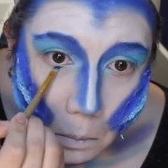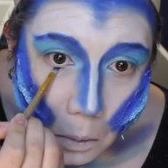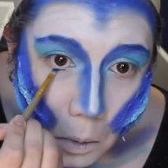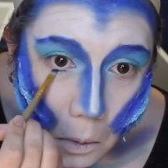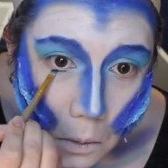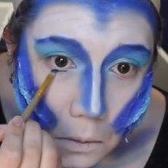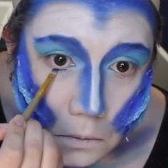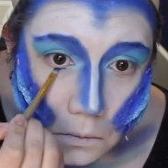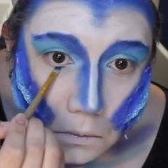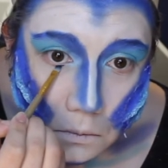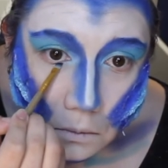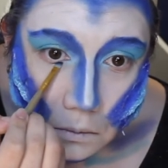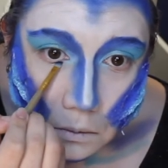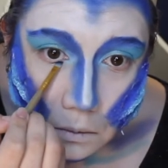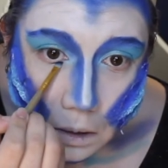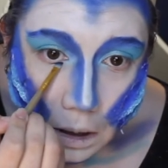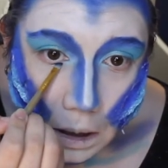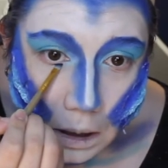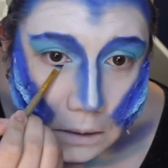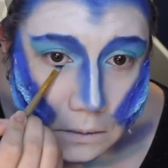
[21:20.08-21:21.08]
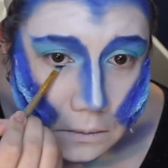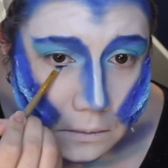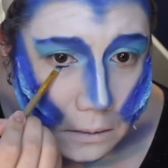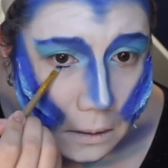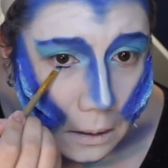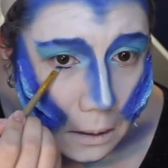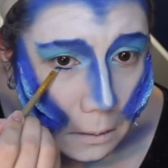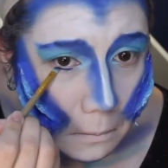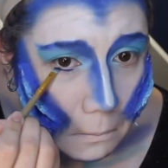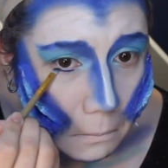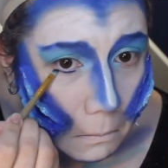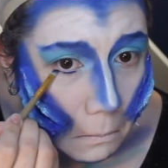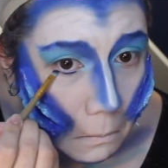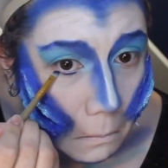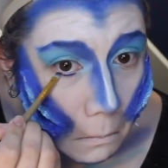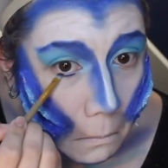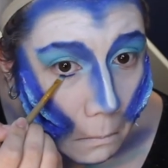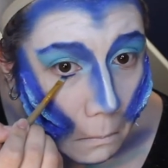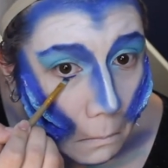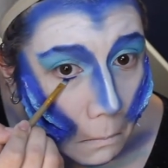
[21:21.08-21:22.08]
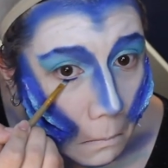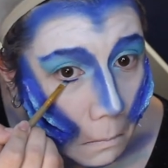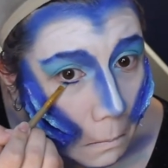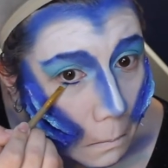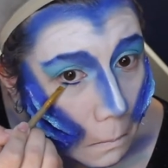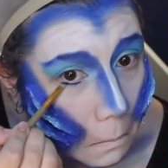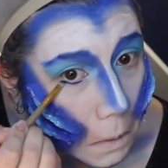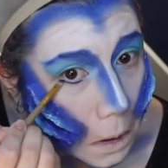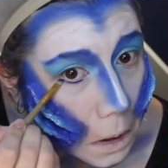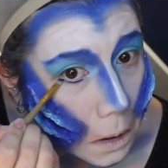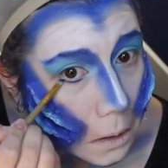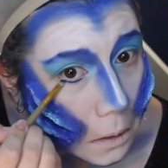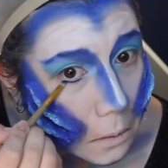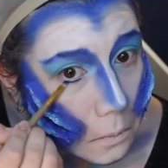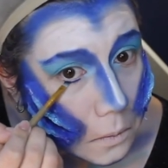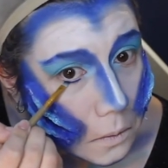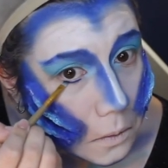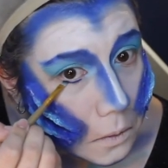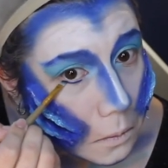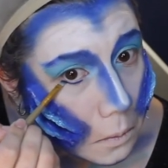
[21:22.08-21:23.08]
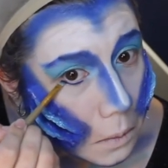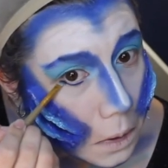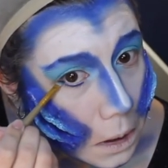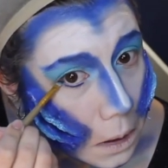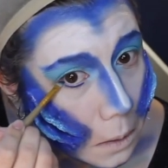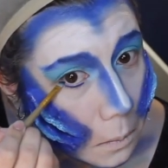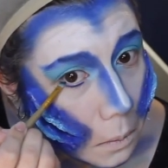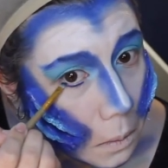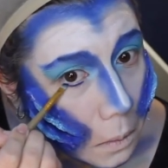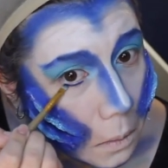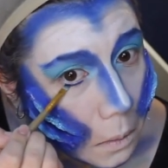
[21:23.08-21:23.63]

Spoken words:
points, I'd say, when it comes to makeup.